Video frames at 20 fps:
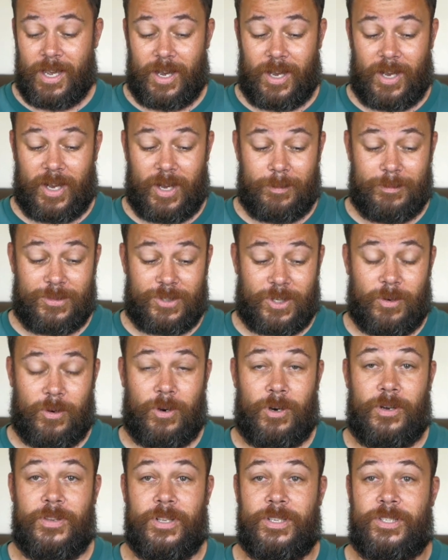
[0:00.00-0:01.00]
So
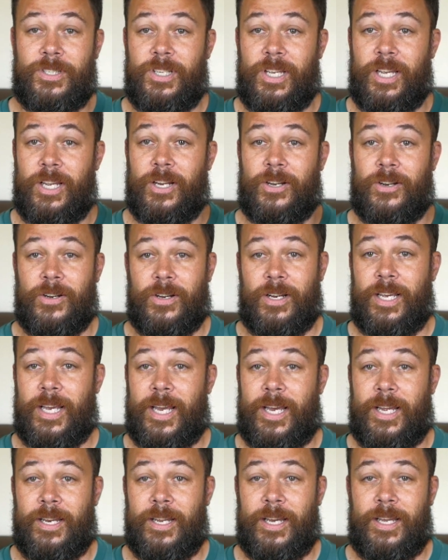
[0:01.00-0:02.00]
all this gear,
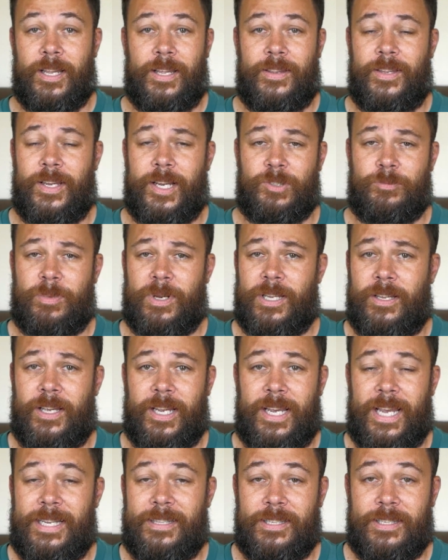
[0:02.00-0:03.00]
again, I think I spent
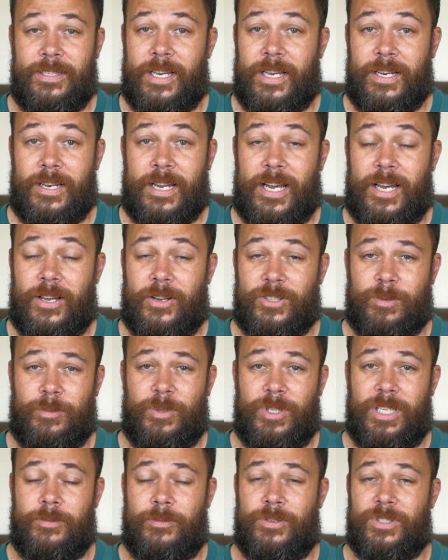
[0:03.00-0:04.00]
like $8 to $10. I
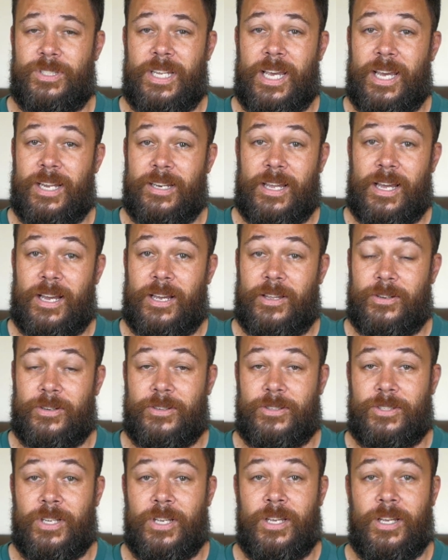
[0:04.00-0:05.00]
believe it was
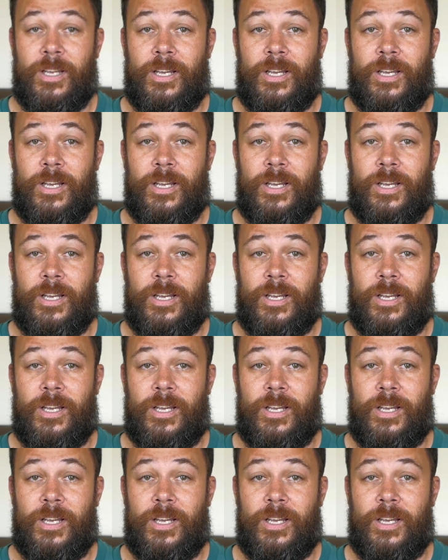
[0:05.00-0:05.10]
$10.